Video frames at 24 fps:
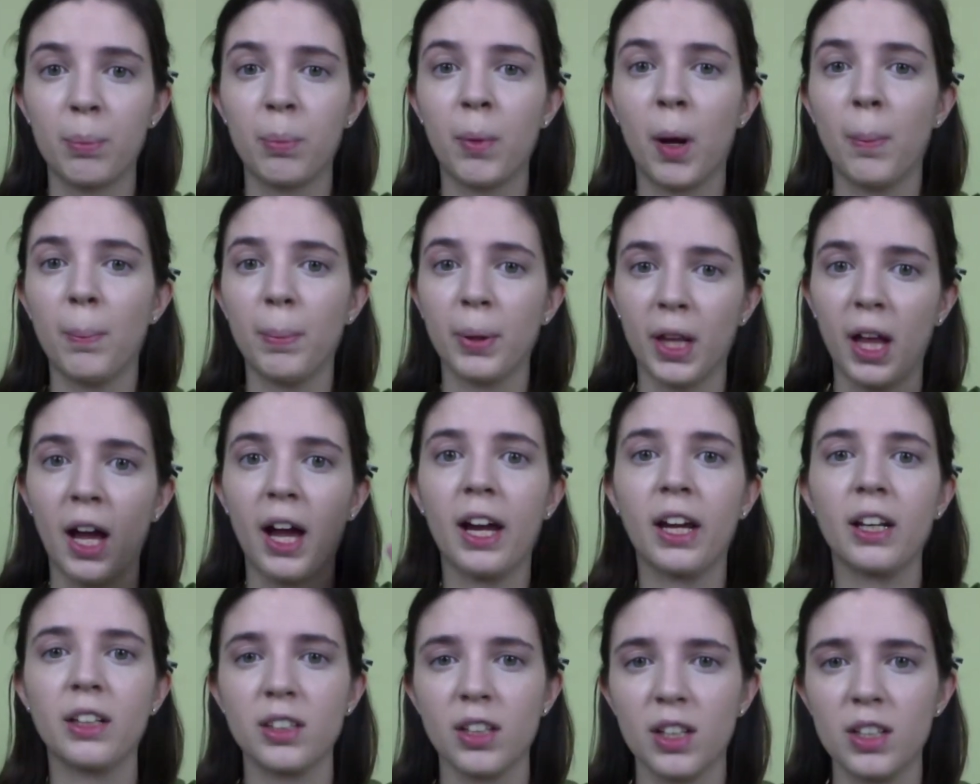
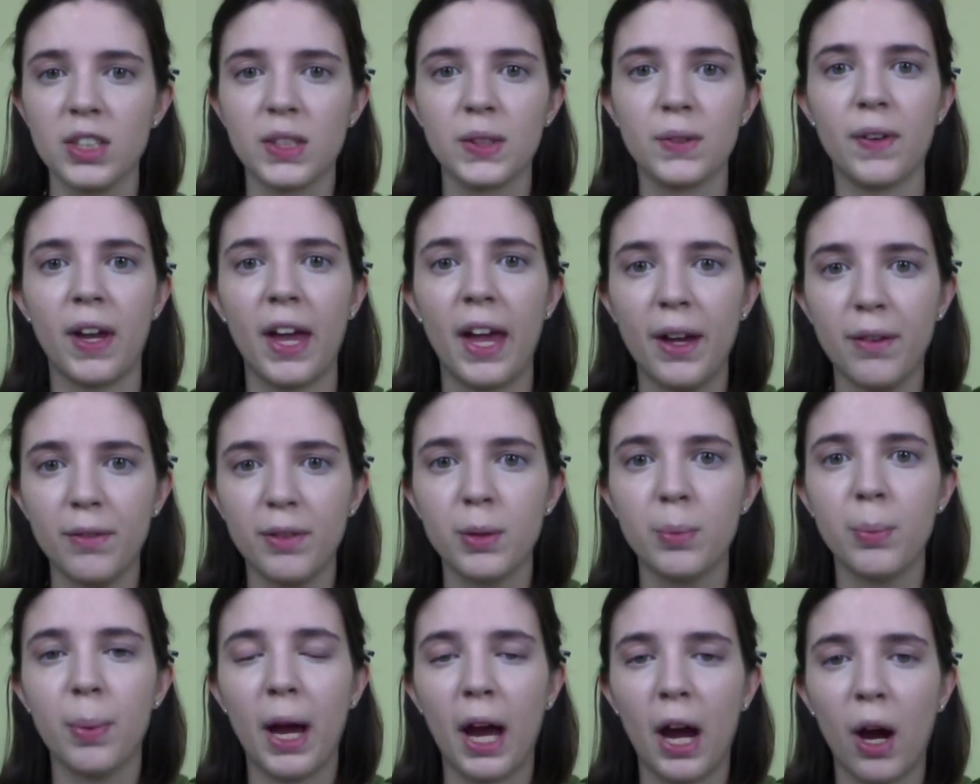applying tons of
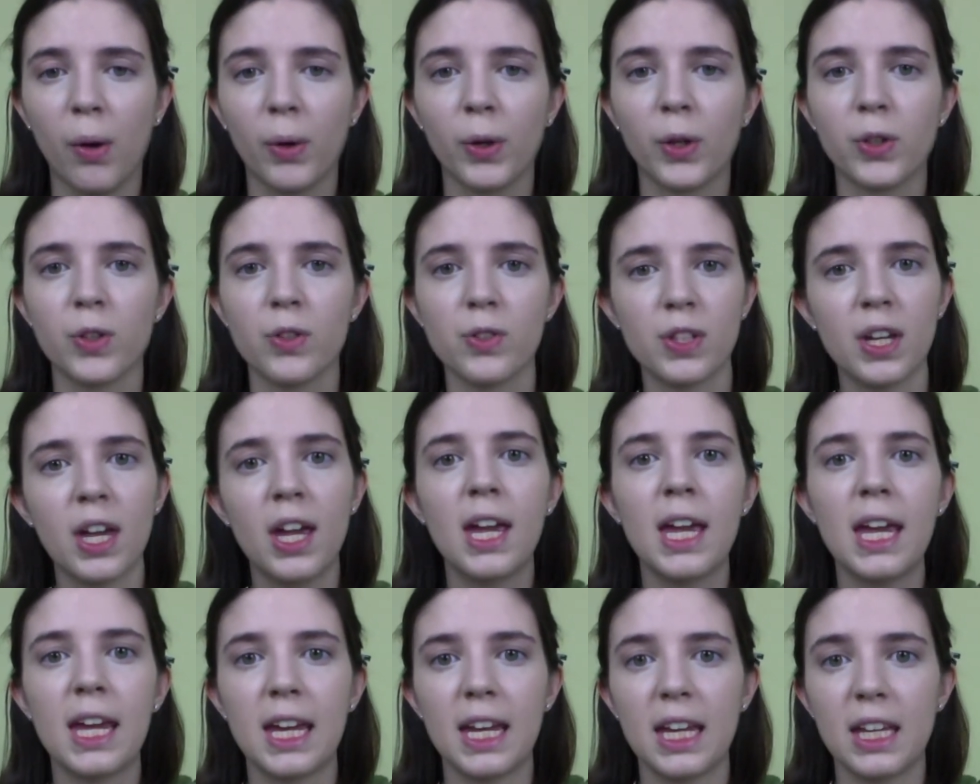heavy powders
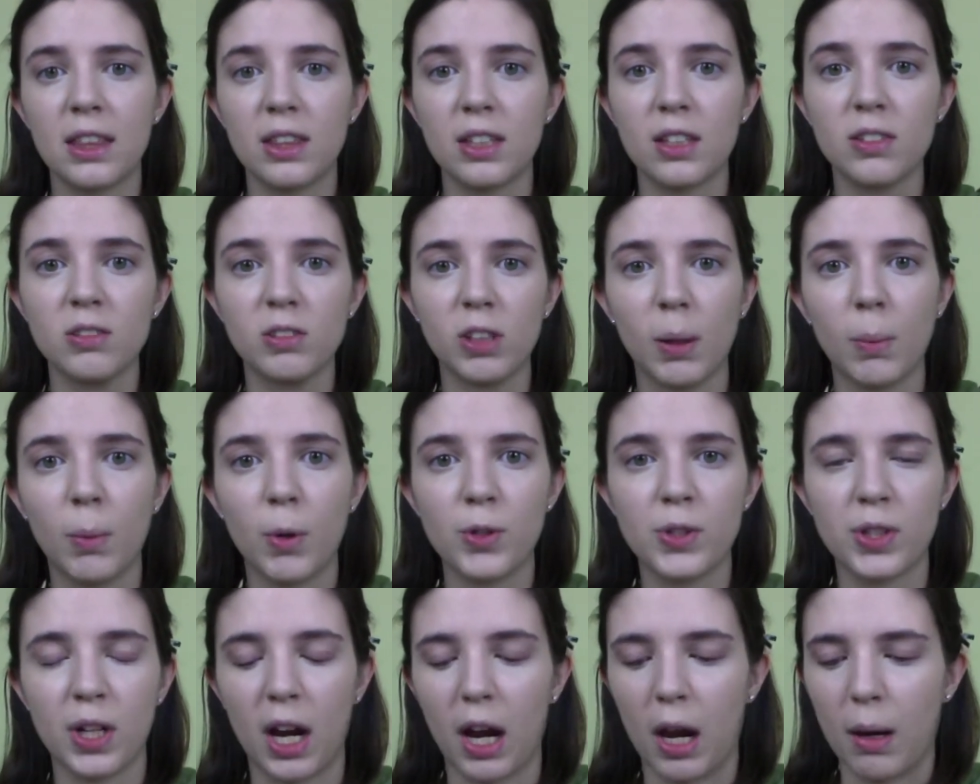in the
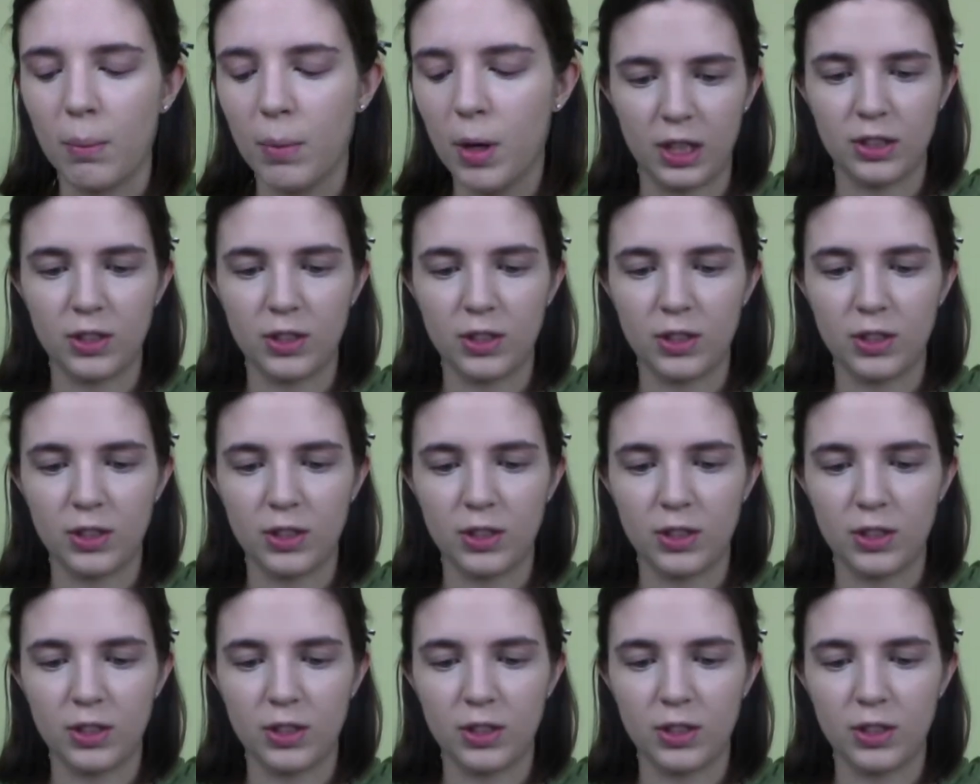summertime.